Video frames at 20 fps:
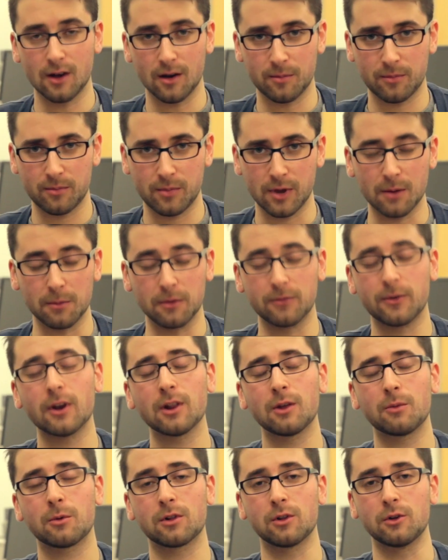up becoming
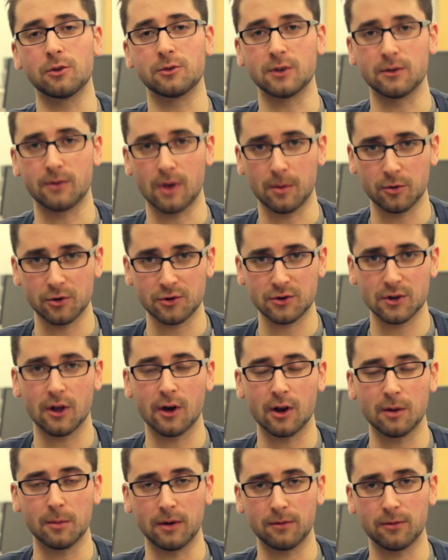fairly reclusive. I pushed a
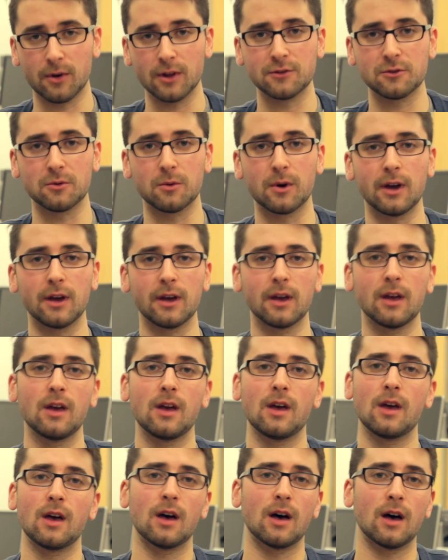lot of my friends away.
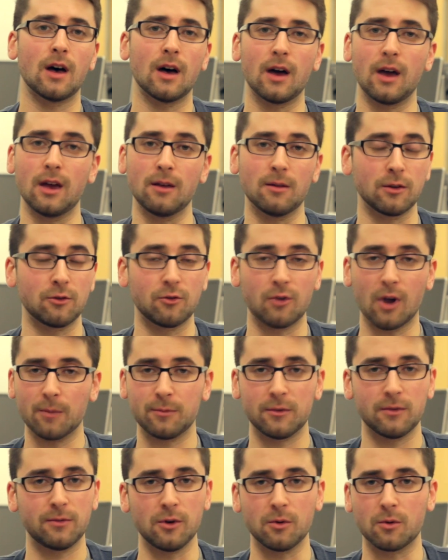I like
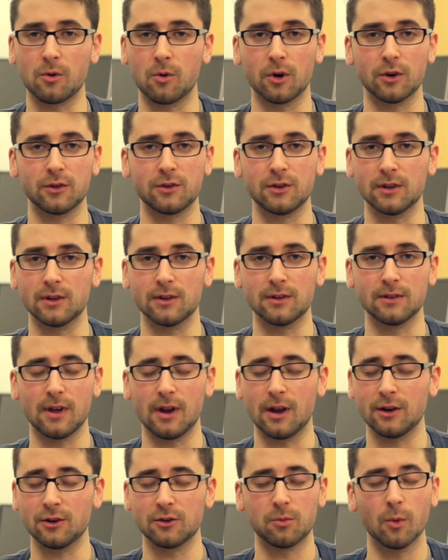dropped a few courses,
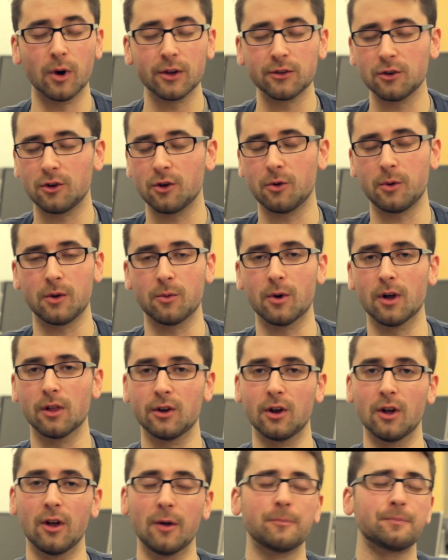and I just wasn't doing well
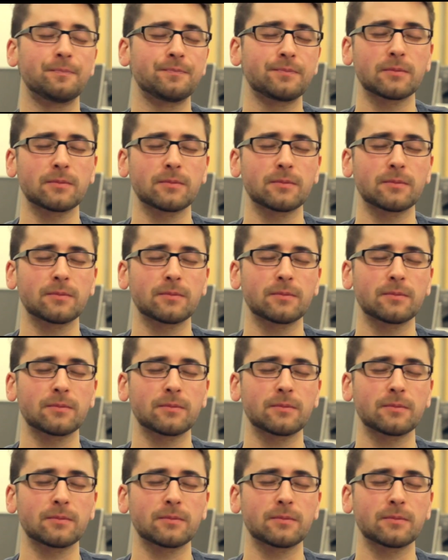at all.